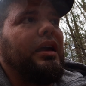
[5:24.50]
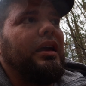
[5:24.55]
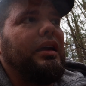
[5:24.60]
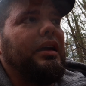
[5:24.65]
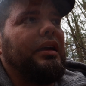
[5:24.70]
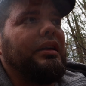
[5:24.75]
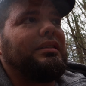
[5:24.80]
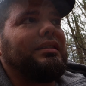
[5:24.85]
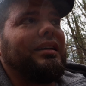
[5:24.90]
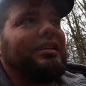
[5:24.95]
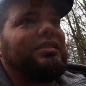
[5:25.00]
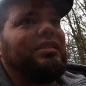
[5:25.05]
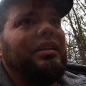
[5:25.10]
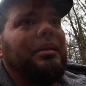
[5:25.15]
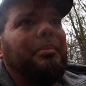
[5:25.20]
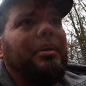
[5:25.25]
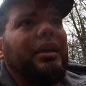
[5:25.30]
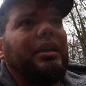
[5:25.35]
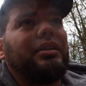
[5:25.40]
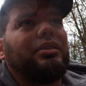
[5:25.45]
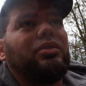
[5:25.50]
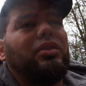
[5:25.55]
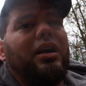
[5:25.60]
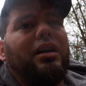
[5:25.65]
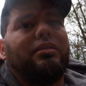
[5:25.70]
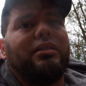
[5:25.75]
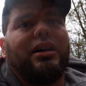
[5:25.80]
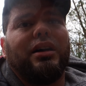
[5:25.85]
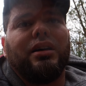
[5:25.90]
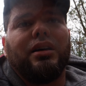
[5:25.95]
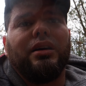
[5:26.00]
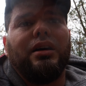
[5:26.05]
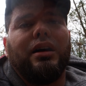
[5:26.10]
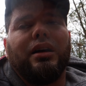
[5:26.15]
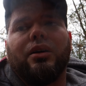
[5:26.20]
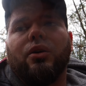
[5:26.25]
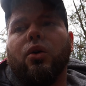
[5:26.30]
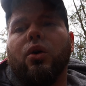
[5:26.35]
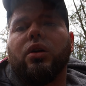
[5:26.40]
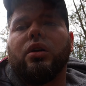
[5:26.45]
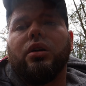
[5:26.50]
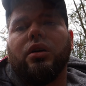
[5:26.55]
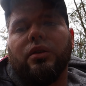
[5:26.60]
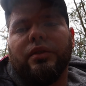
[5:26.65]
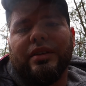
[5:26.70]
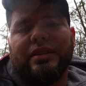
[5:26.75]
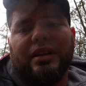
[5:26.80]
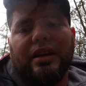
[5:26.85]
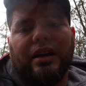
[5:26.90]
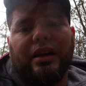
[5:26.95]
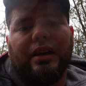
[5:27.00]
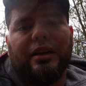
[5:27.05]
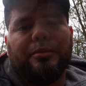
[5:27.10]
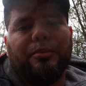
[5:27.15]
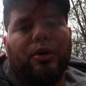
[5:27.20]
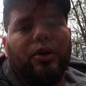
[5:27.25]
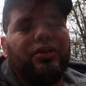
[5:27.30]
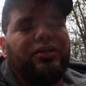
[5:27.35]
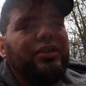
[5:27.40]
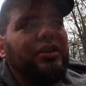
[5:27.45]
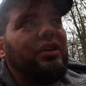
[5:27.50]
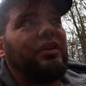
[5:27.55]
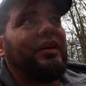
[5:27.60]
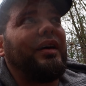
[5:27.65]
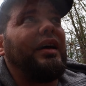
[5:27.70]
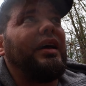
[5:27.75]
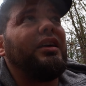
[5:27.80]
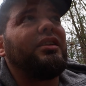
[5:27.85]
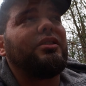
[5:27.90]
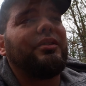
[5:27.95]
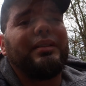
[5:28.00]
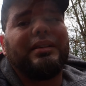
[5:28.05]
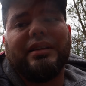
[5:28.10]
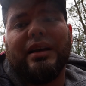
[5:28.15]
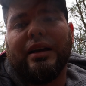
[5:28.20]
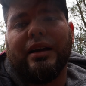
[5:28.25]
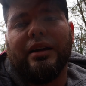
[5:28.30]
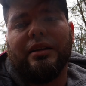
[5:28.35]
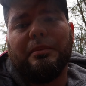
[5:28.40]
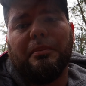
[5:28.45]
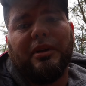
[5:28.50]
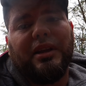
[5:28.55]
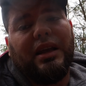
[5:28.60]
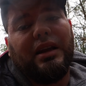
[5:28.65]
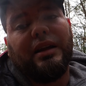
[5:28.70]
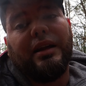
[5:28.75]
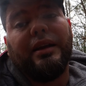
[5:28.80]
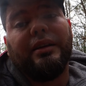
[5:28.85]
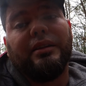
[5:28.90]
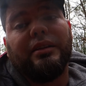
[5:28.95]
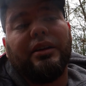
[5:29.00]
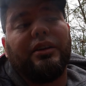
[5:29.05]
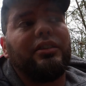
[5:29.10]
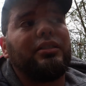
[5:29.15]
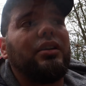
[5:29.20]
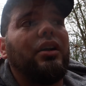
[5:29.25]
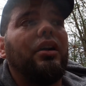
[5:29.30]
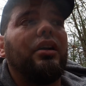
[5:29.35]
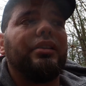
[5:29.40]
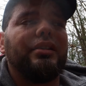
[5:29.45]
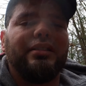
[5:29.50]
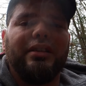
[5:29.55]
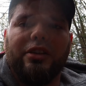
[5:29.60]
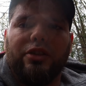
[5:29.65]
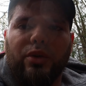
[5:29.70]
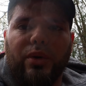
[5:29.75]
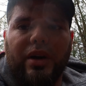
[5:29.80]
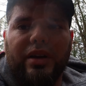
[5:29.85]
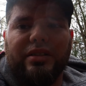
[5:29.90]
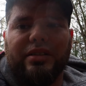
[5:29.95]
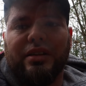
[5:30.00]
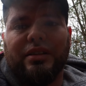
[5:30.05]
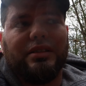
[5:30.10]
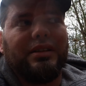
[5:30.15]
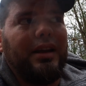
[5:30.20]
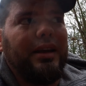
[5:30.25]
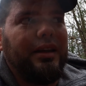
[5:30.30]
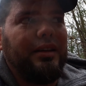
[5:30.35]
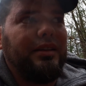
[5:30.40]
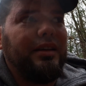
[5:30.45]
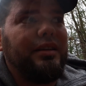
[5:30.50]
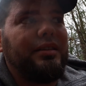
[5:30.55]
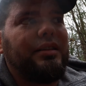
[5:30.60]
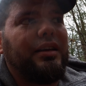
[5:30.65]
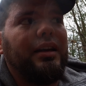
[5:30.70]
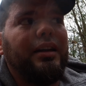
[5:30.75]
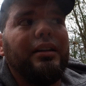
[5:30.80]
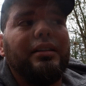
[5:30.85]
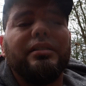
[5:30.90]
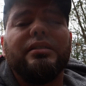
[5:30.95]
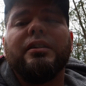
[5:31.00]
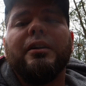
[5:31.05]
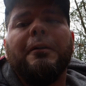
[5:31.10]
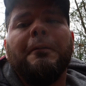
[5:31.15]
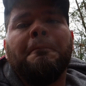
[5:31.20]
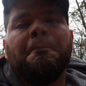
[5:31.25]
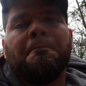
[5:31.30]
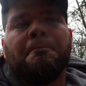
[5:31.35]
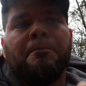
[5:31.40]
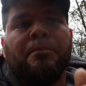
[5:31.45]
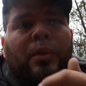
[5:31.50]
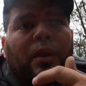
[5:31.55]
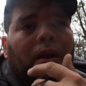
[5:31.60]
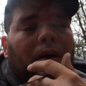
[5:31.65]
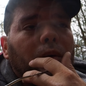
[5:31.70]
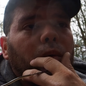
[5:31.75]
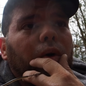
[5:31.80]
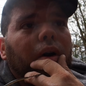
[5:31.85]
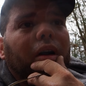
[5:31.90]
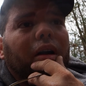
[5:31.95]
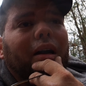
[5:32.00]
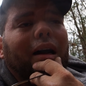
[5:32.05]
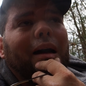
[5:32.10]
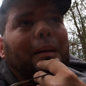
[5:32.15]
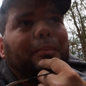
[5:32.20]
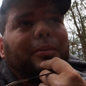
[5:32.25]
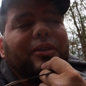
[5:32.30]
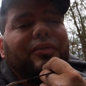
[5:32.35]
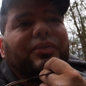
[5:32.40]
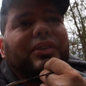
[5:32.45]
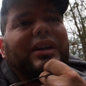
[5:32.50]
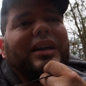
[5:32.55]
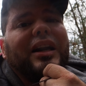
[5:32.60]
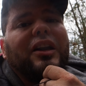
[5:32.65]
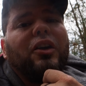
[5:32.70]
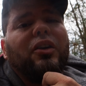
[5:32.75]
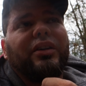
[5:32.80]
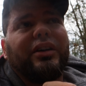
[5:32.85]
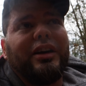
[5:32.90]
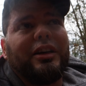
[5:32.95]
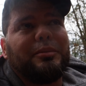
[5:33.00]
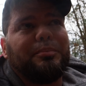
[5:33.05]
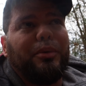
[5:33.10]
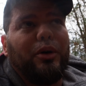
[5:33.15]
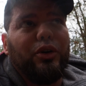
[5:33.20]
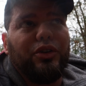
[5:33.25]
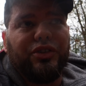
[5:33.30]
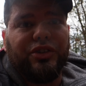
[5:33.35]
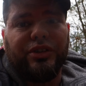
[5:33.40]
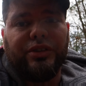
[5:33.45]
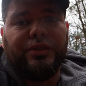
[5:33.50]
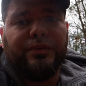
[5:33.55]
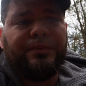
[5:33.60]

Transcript: it's actually better to have a quarter of a second exposure or an eighth of a second. But then again, there's other situations, like in this case, where I prefer a longer exposure.